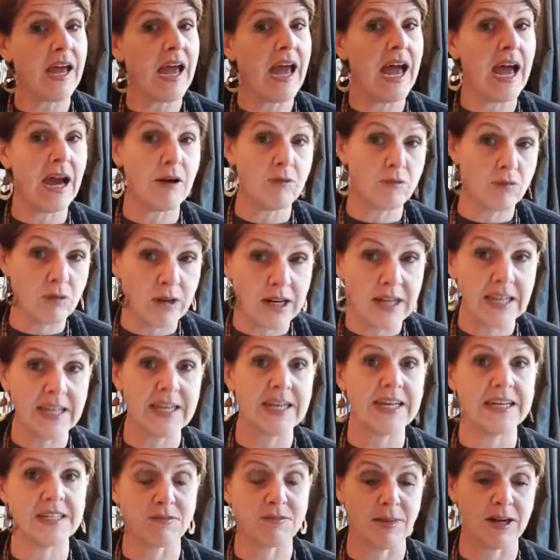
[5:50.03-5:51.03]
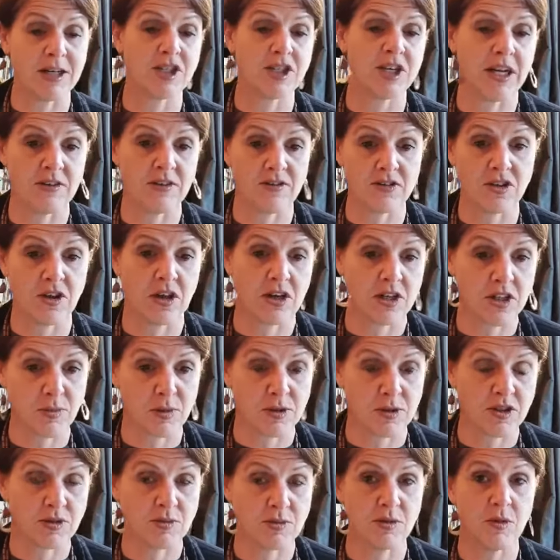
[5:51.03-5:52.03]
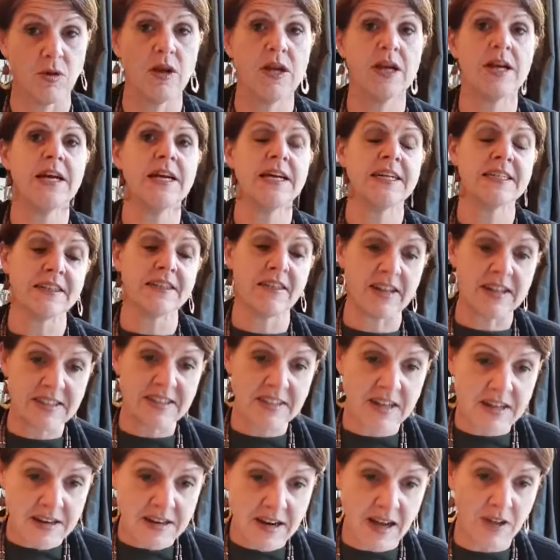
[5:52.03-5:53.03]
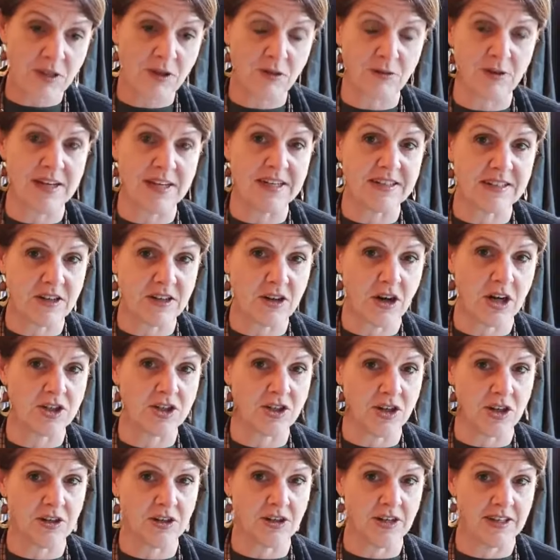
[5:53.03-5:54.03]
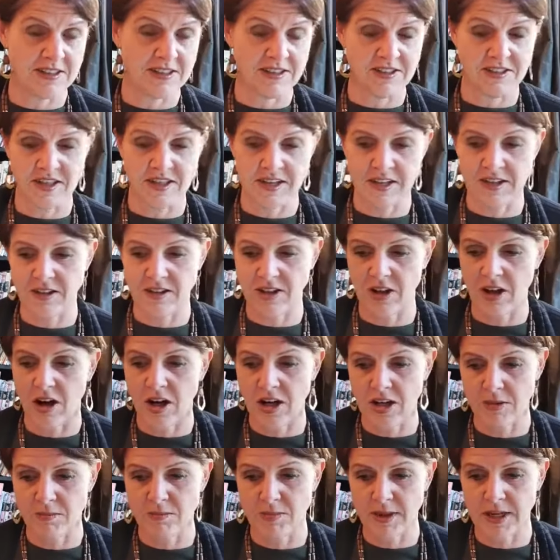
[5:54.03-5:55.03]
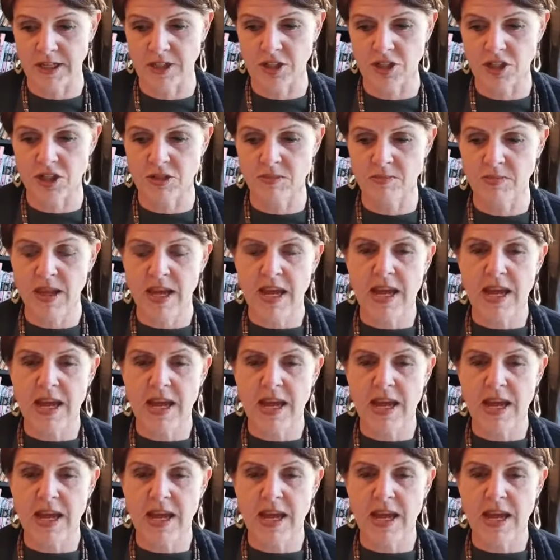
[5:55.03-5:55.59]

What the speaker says: really as much out of sight as possible. So that's another reason I don't like the sink in the island bench.